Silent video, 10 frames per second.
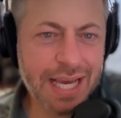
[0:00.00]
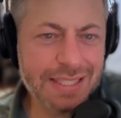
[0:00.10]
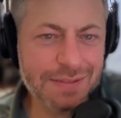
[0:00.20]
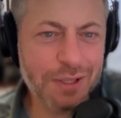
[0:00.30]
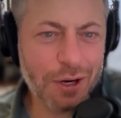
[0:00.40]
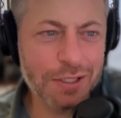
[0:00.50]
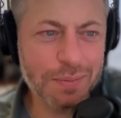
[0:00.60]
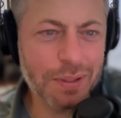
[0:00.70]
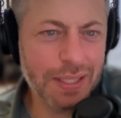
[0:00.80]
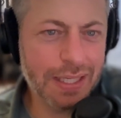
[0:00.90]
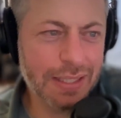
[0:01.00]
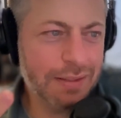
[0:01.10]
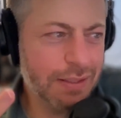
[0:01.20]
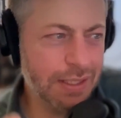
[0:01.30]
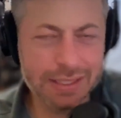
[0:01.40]
of the art department, like,
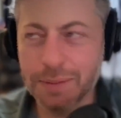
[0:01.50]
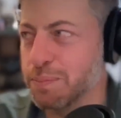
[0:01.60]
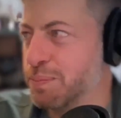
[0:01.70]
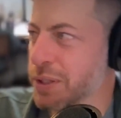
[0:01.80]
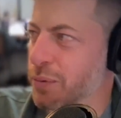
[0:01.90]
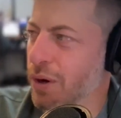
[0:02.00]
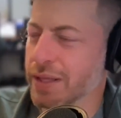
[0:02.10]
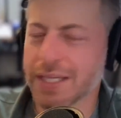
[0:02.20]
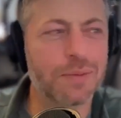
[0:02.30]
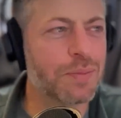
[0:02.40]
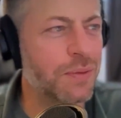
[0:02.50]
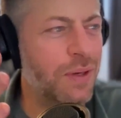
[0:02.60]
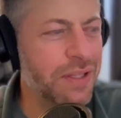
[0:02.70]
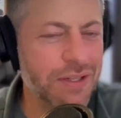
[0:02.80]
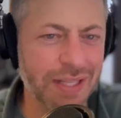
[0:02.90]
and it's like put a wall here, put a
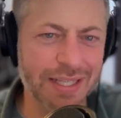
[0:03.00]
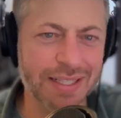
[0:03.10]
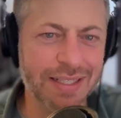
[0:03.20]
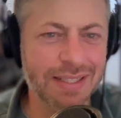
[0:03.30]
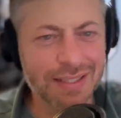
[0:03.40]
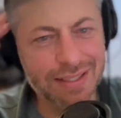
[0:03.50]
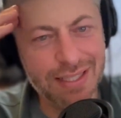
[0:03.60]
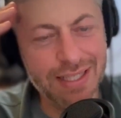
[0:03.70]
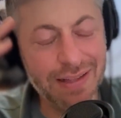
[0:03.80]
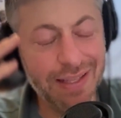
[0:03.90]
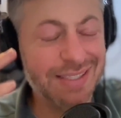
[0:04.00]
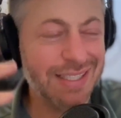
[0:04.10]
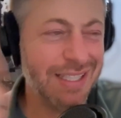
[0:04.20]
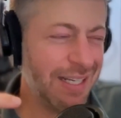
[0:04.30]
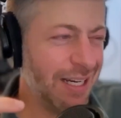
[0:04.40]
wall there. Like in LA, it's
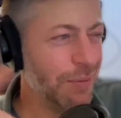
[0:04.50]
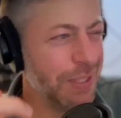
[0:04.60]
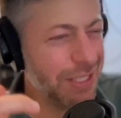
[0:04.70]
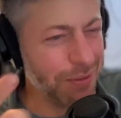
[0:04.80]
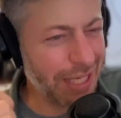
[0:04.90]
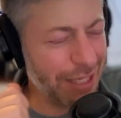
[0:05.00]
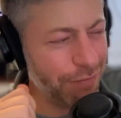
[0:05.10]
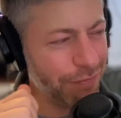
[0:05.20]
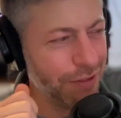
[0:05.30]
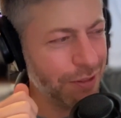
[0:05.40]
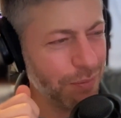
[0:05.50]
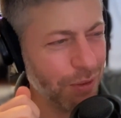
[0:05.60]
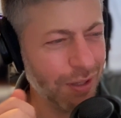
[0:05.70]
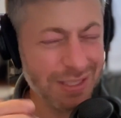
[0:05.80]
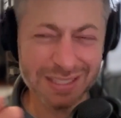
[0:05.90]
like we can do an 8-foot
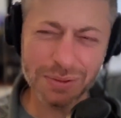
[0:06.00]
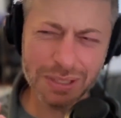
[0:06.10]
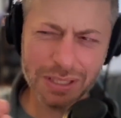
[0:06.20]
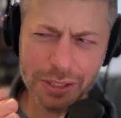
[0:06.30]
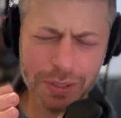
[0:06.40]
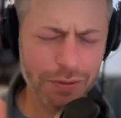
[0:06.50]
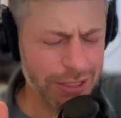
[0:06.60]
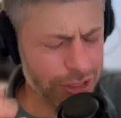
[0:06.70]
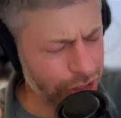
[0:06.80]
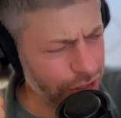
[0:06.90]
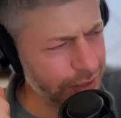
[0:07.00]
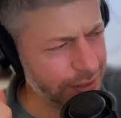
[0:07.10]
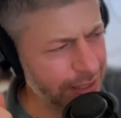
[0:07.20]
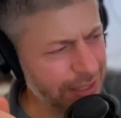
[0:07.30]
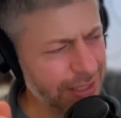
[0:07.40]
wall, and you want to return.
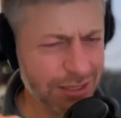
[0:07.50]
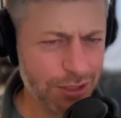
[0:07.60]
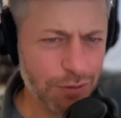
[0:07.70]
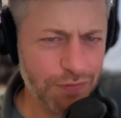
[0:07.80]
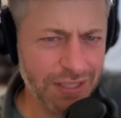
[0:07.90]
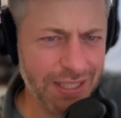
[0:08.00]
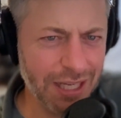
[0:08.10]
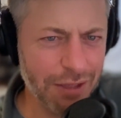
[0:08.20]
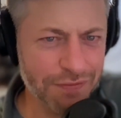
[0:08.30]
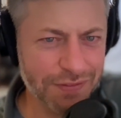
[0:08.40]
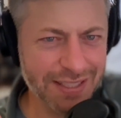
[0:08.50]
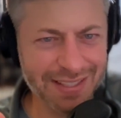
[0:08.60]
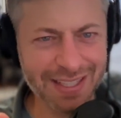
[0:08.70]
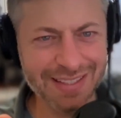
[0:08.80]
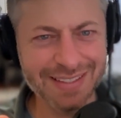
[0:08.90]
It's 2 feet enough,
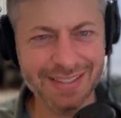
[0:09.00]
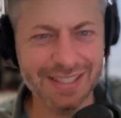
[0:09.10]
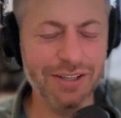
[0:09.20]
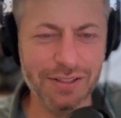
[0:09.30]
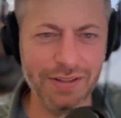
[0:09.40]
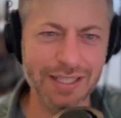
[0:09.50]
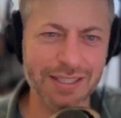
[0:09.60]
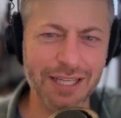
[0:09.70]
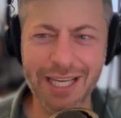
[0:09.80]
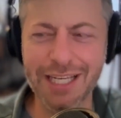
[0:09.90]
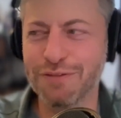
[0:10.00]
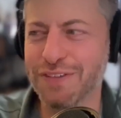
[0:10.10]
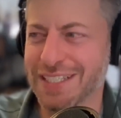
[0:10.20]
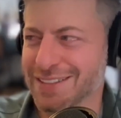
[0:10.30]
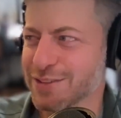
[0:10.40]
and then they're like 80
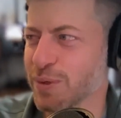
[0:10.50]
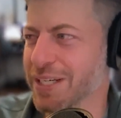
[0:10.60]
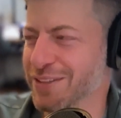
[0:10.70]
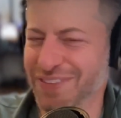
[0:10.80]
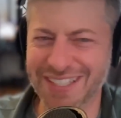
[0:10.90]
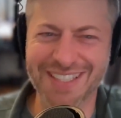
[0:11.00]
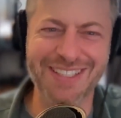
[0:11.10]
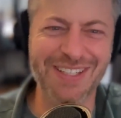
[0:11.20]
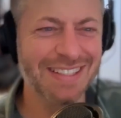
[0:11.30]
feet, 20 feet. You know,